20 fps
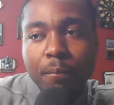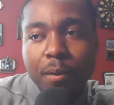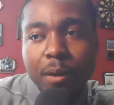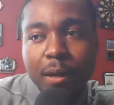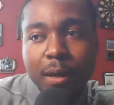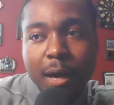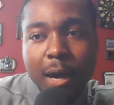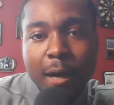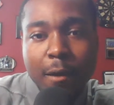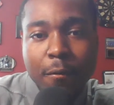
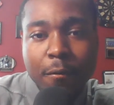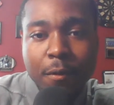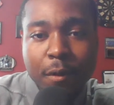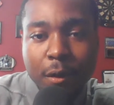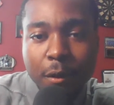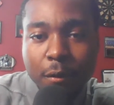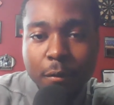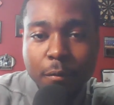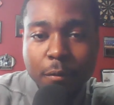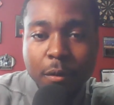but I don't
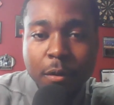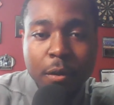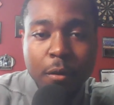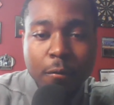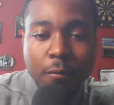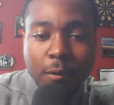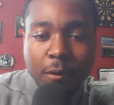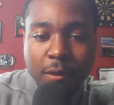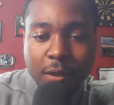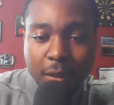know, you
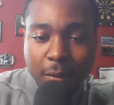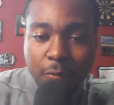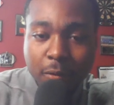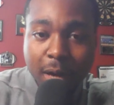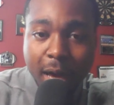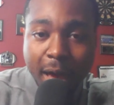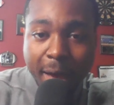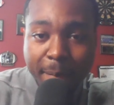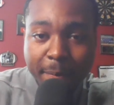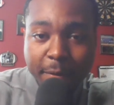know, we'll see
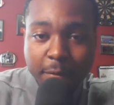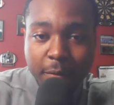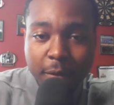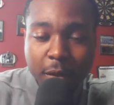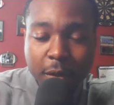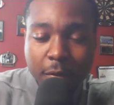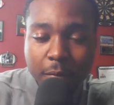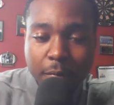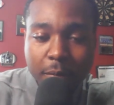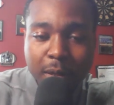what happens with
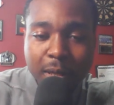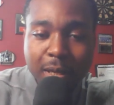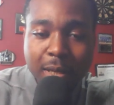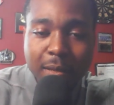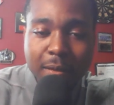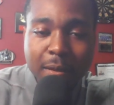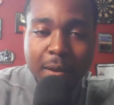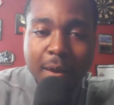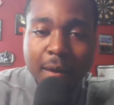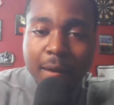him, but
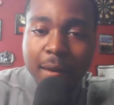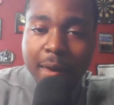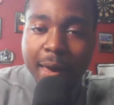he